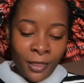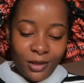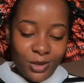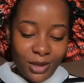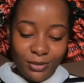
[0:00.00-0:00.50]

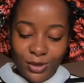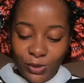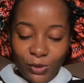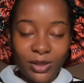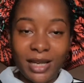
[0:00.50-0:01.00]
so I'm
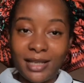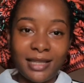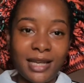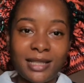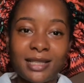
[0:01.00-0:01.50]
so glad
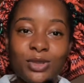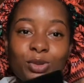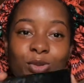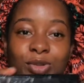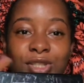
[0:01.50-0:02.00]
that, you
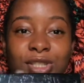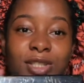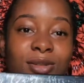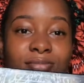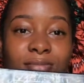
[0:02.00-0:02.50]
know, she